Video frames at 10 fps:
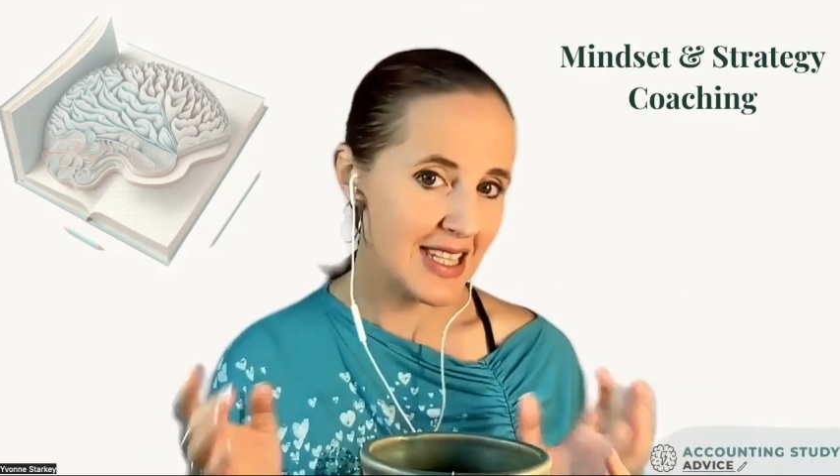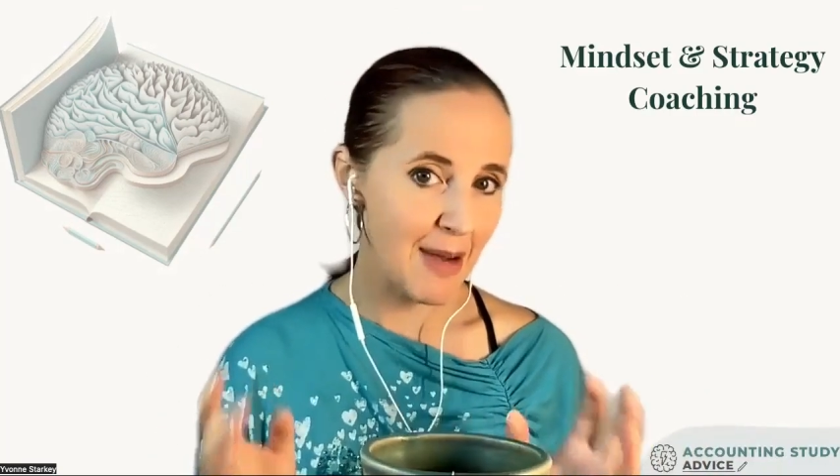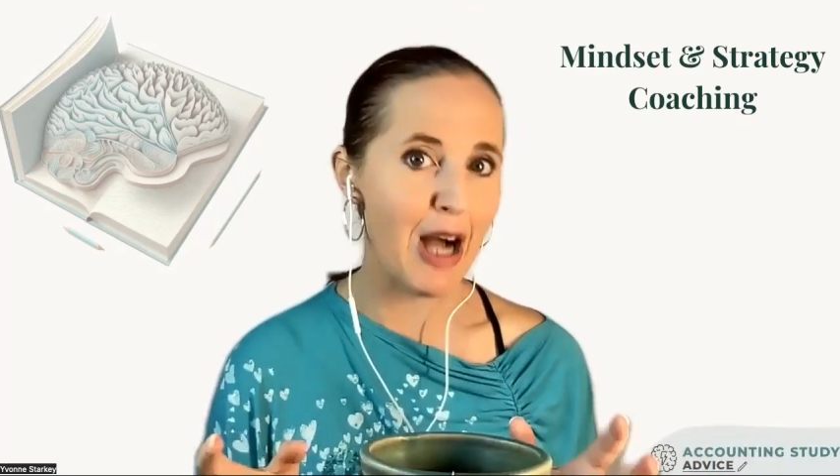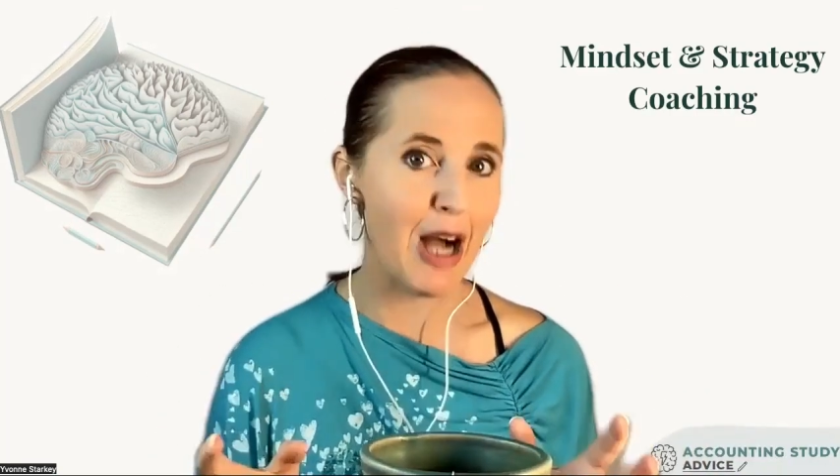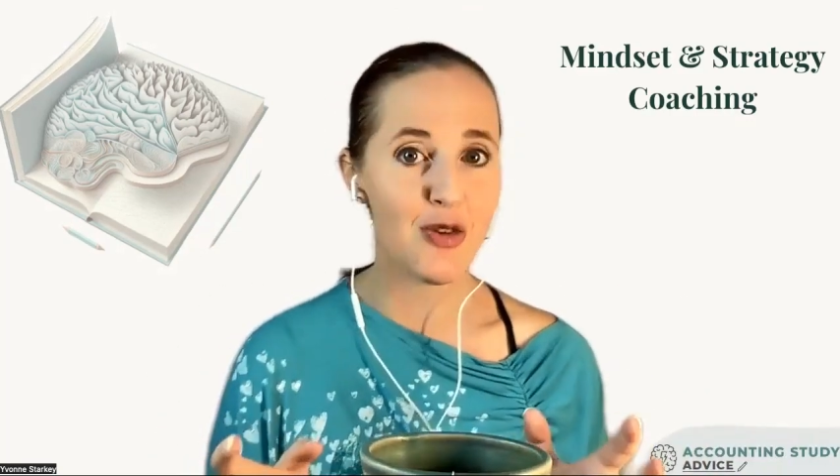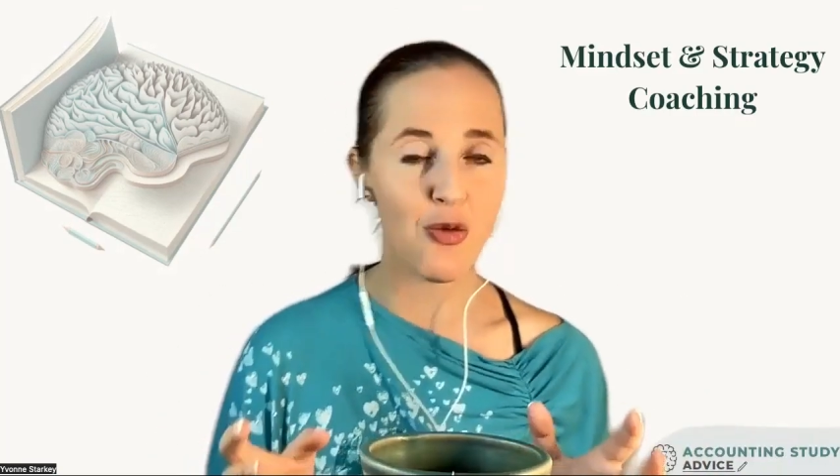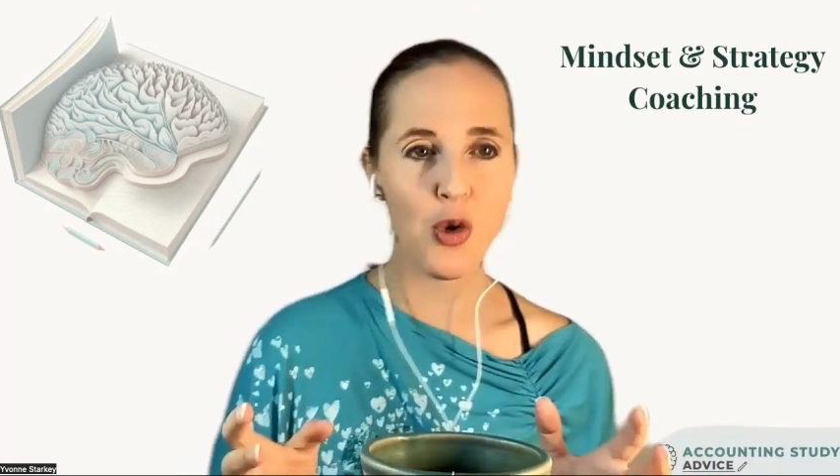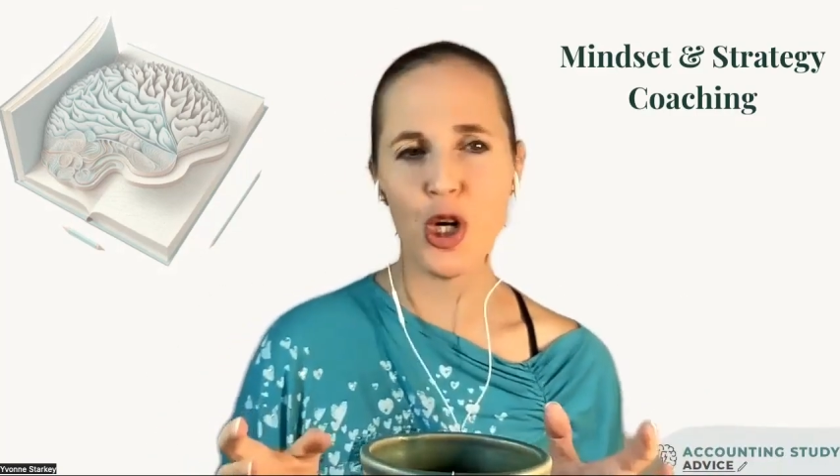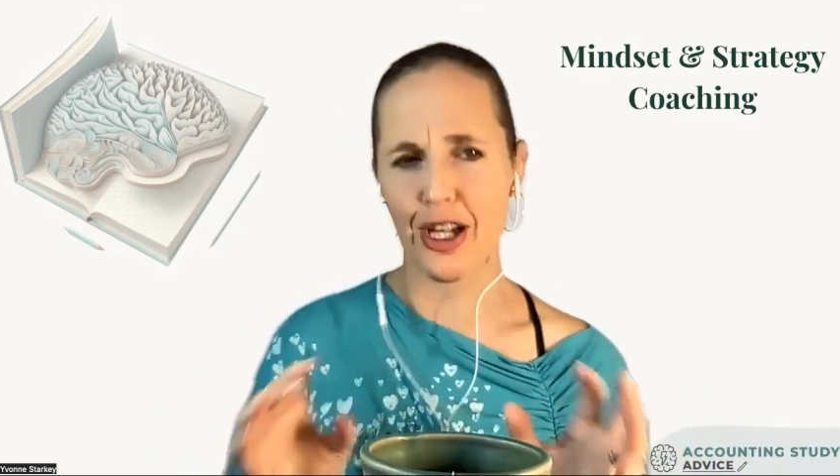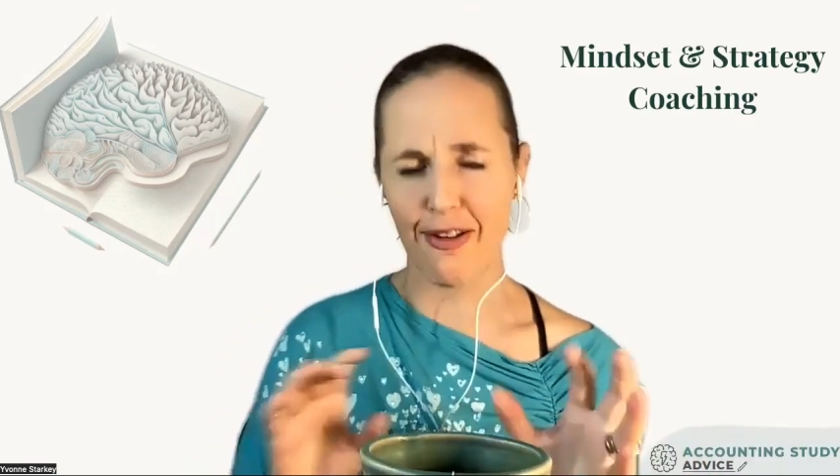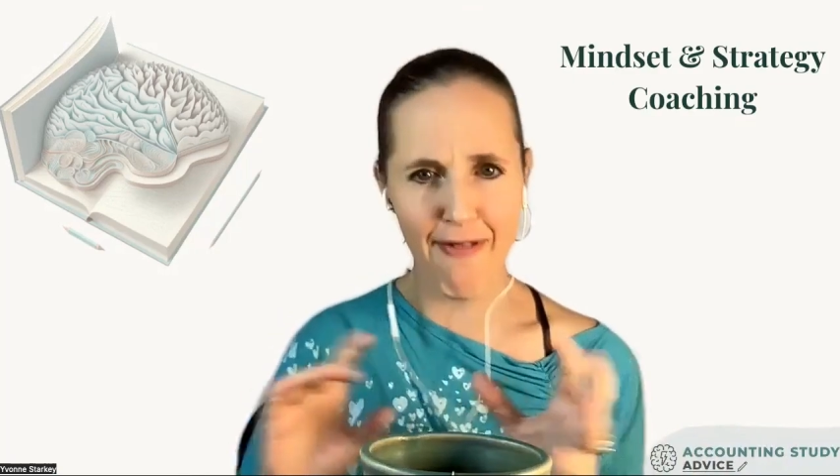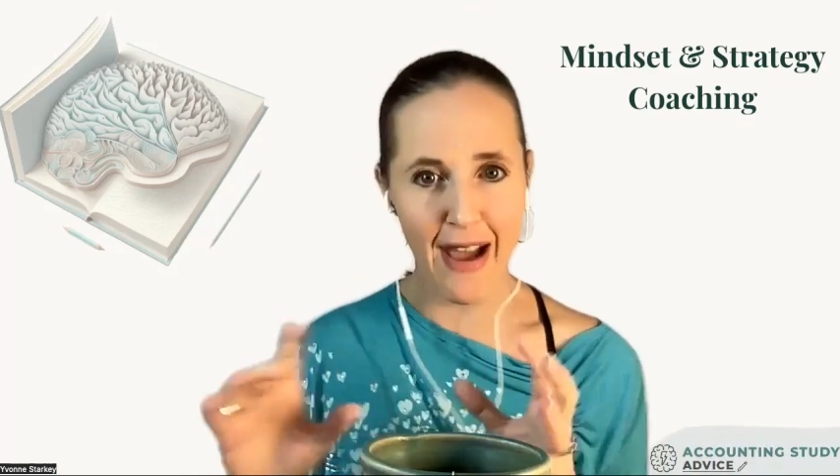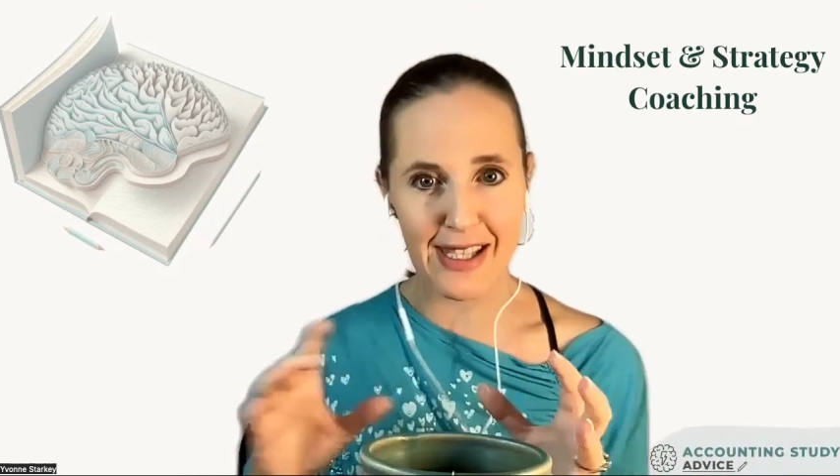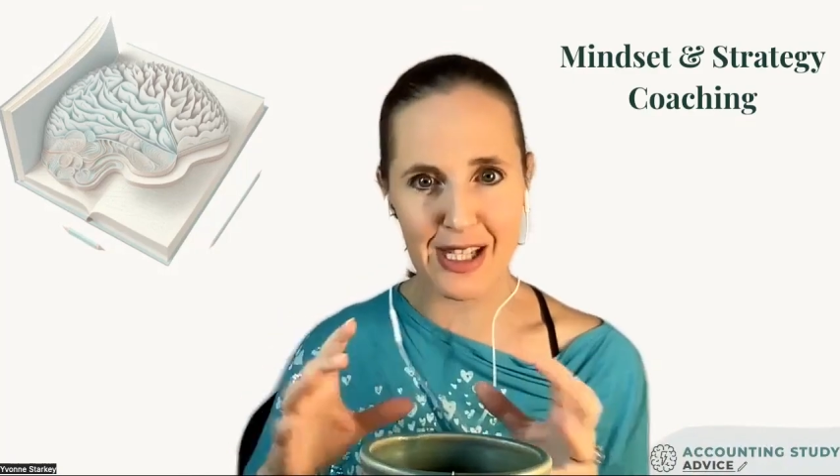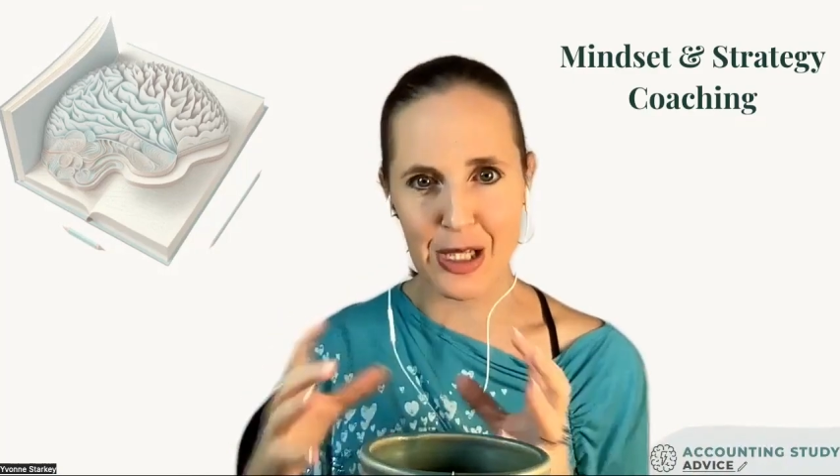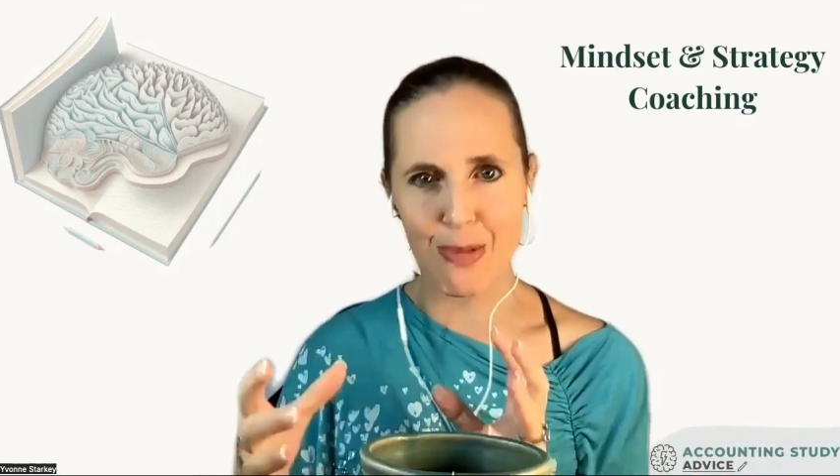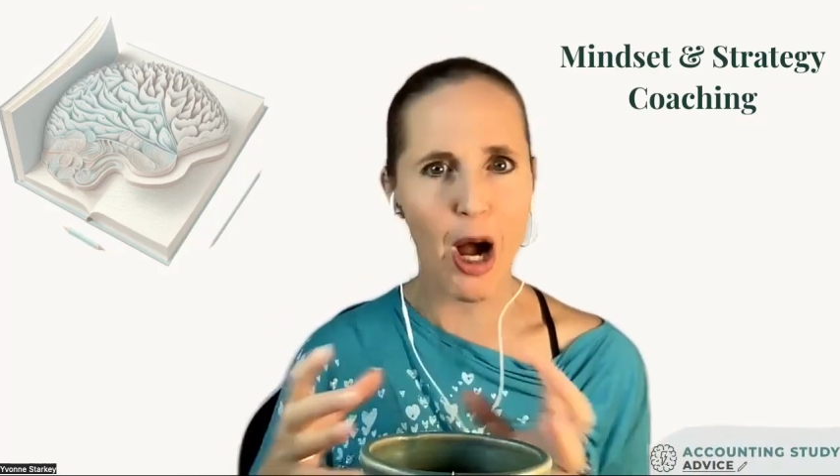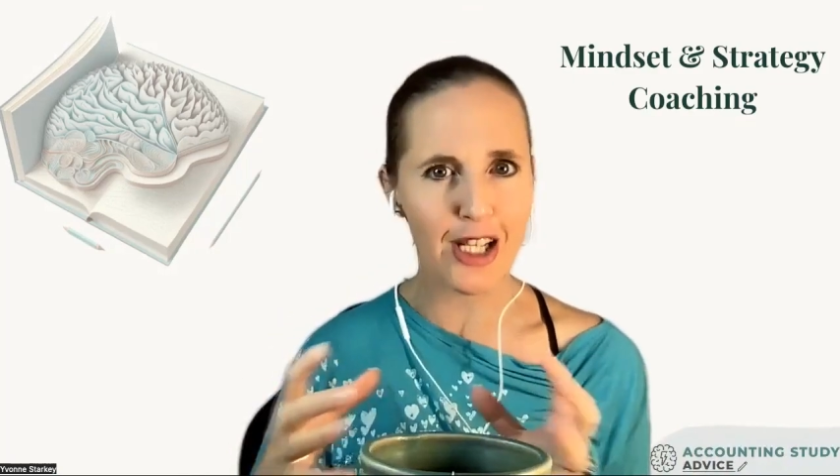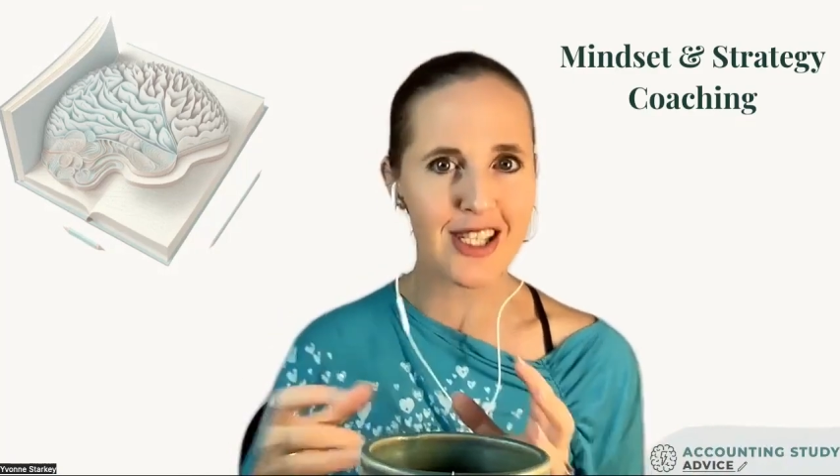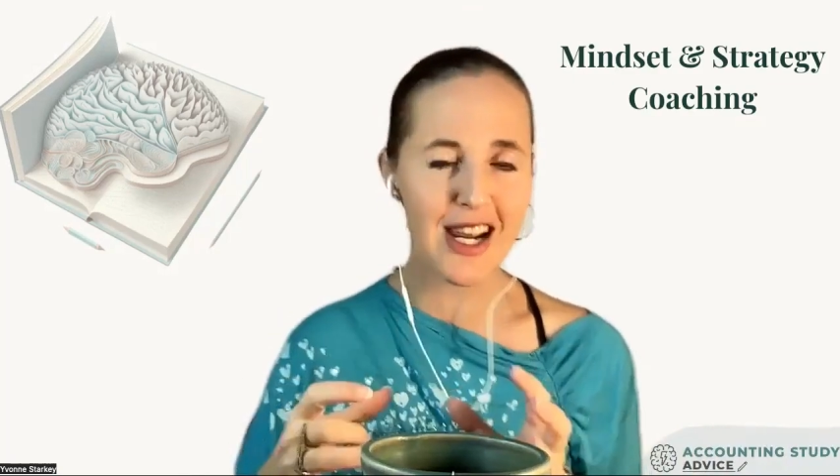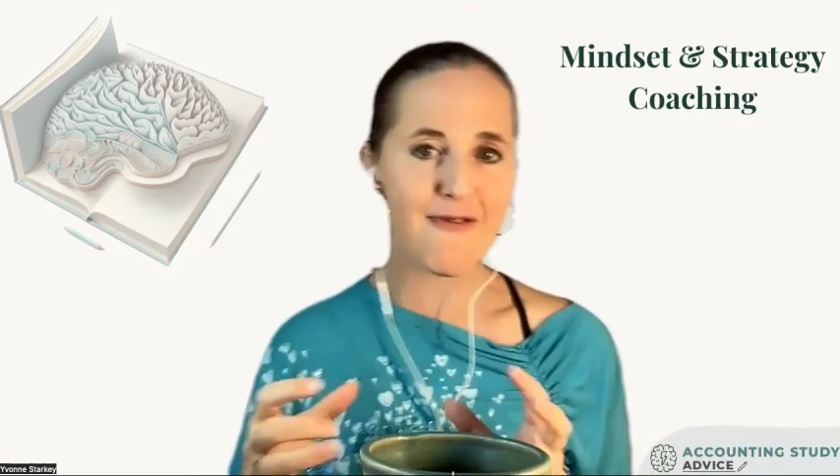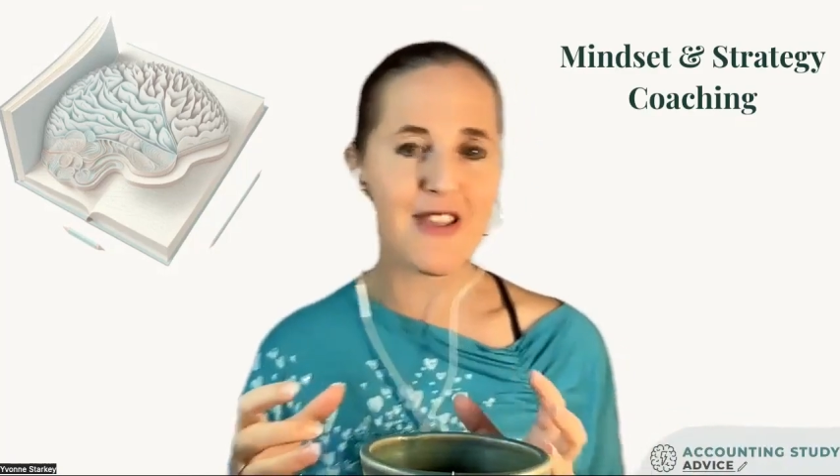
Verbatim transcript: the amount of work and fancy smart stuff